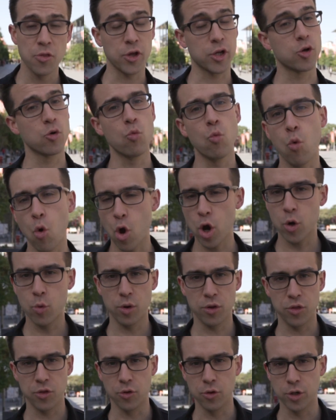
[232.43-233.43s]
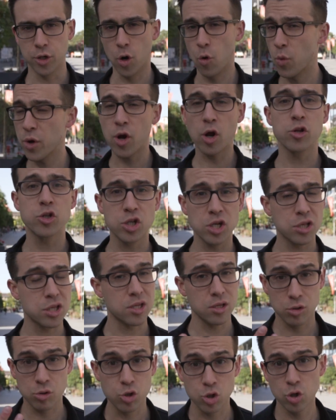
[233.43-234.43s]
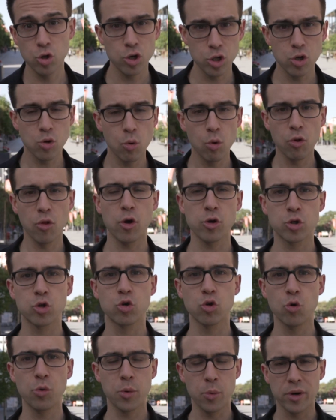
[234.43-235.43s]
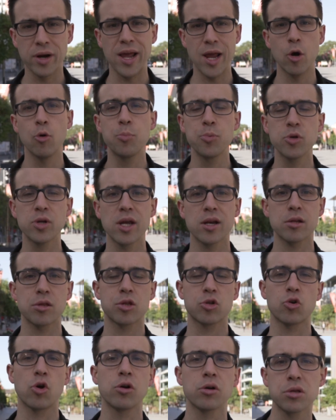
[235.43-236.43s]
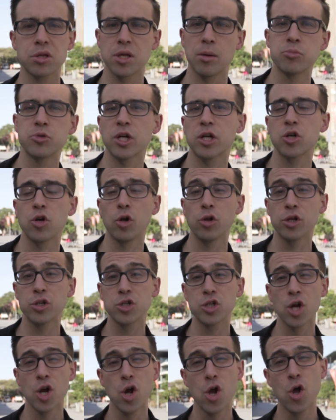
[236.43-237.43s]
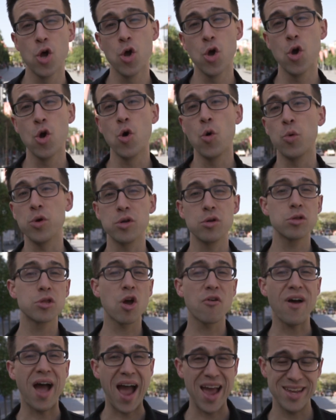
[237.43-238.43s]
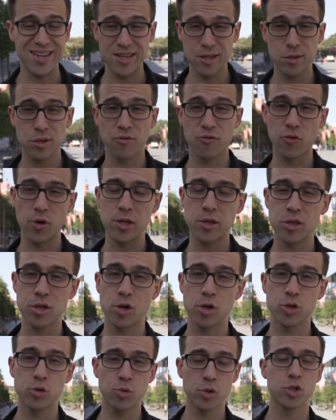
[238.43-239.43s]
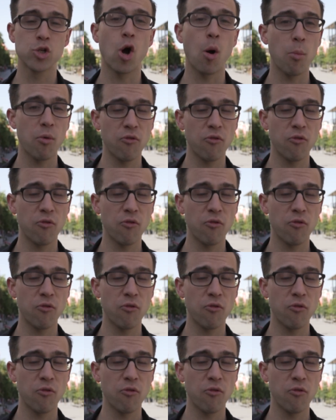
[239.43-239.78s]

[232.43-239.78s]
that can work with you. We don't just tutor you, although sure, we want to help you get a strong subject knowledge. We use over 8 years of research with top